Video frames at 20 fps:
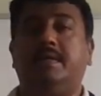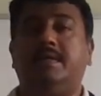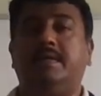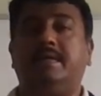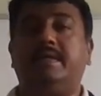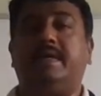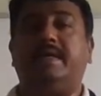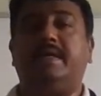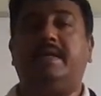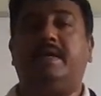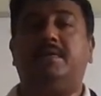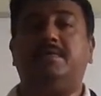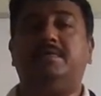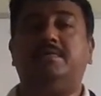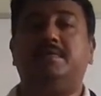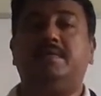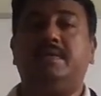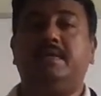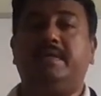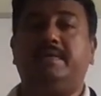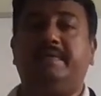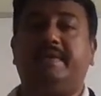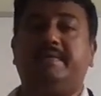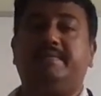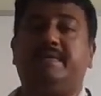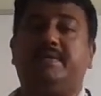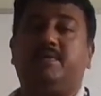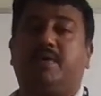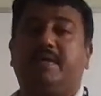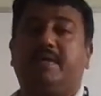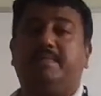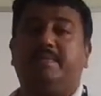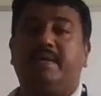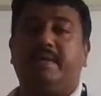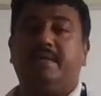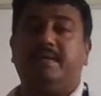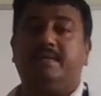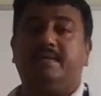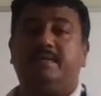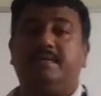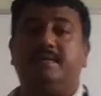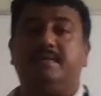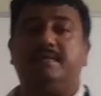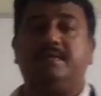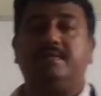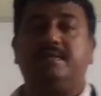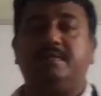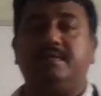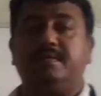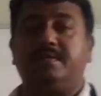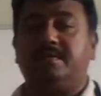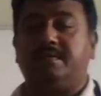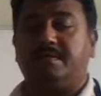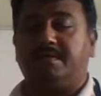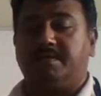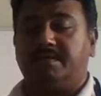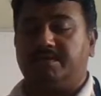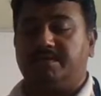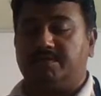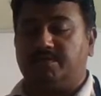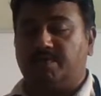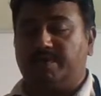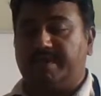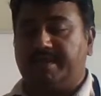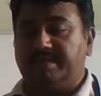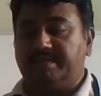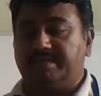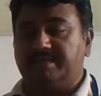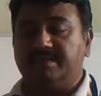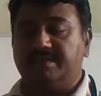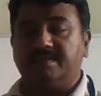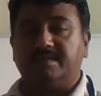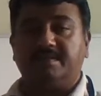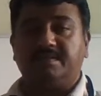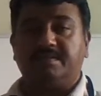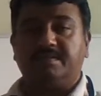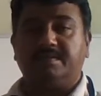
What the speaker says: Yeah, now you're able to audible, students.